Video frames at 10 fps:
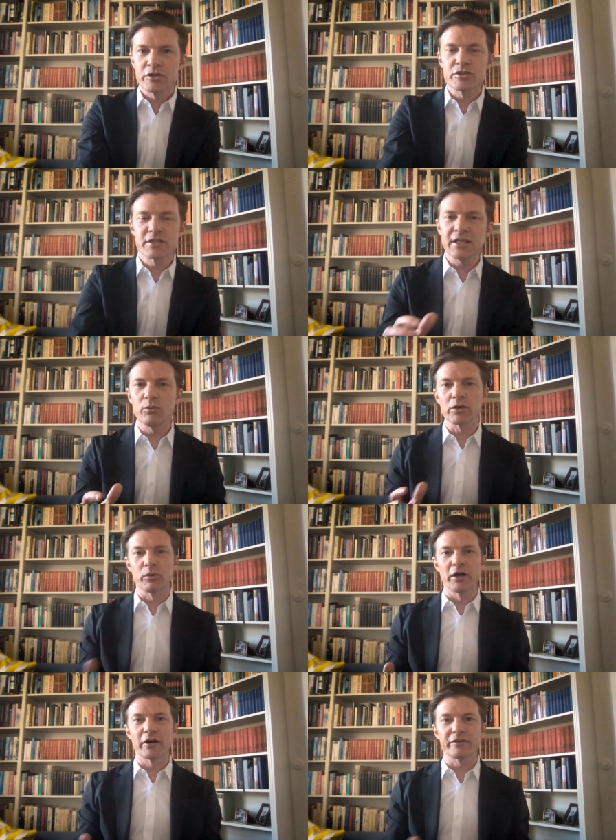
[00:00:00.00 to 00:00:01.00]
to see
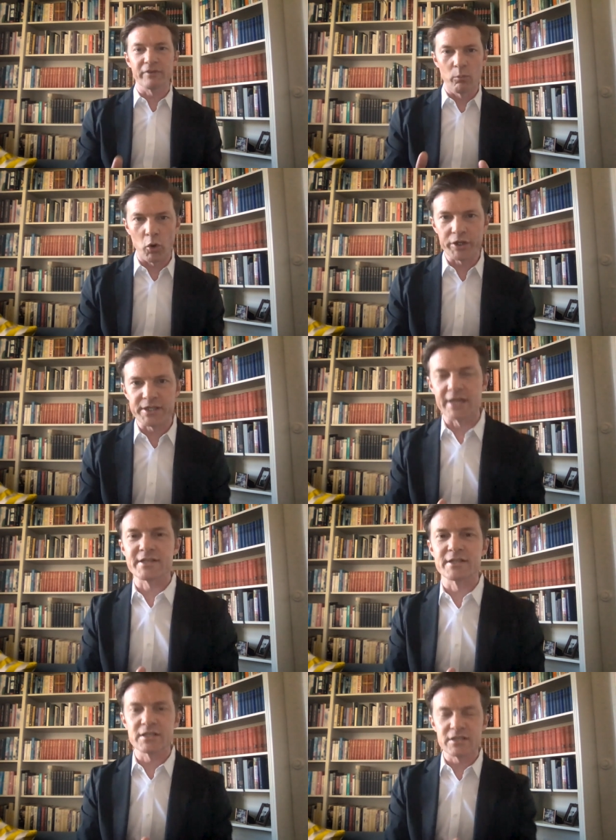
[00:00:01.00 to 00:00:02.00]
what works and what
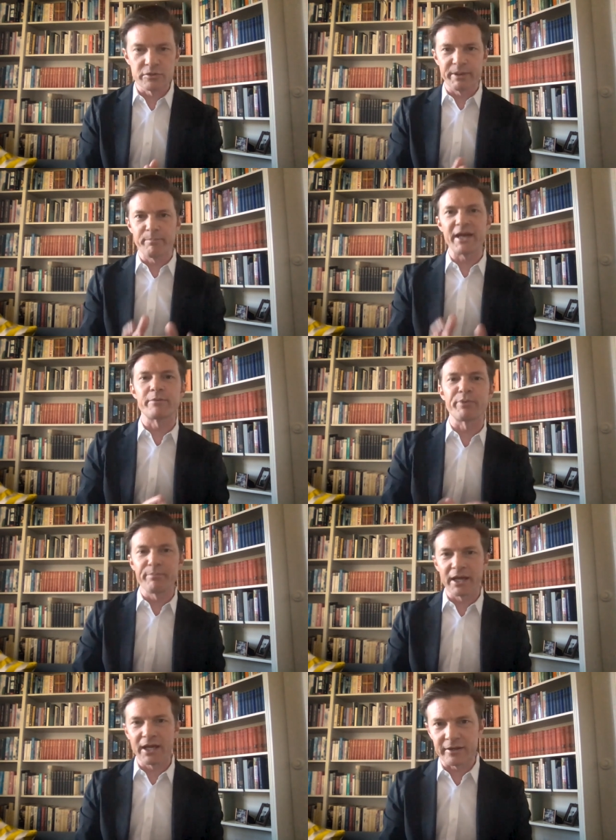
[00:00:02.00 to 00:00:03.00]
doesn't to be better
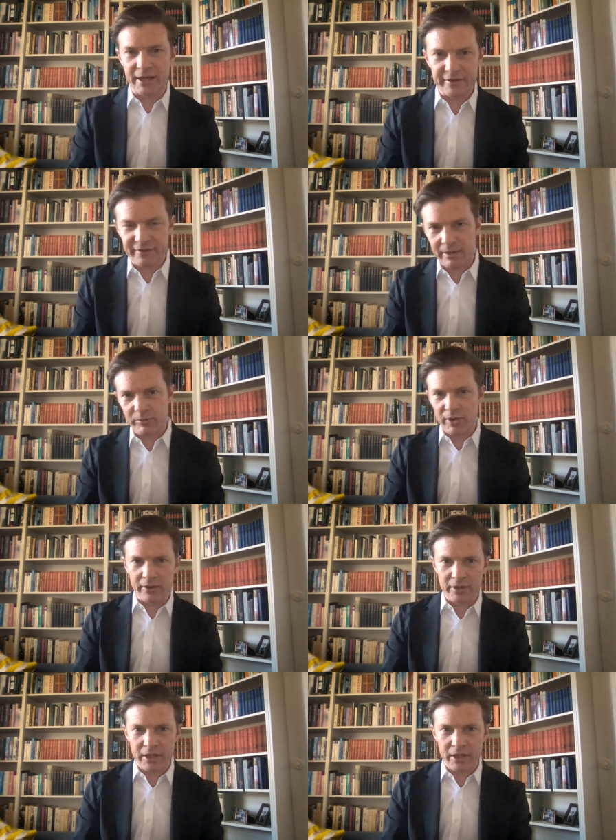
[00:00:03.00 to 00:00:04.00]
prepared the next time
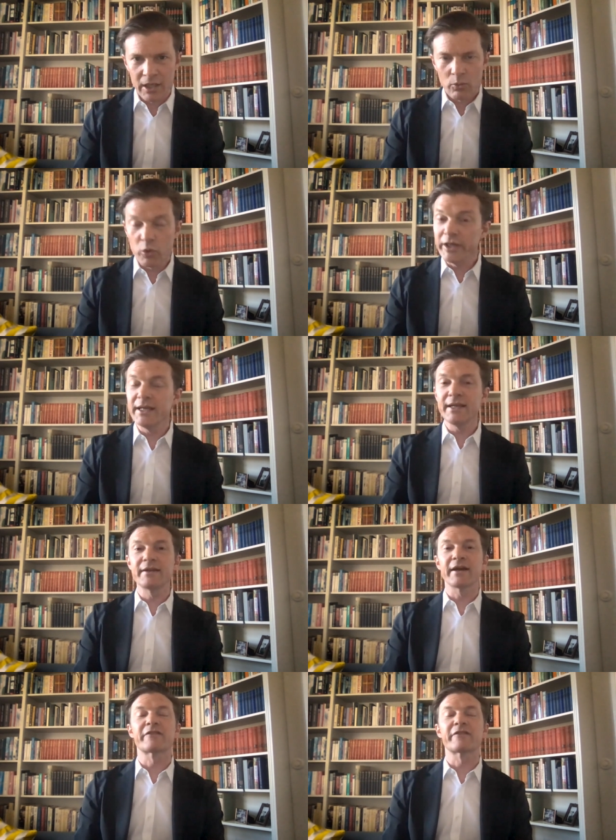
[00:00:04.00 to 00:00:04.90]
around. We need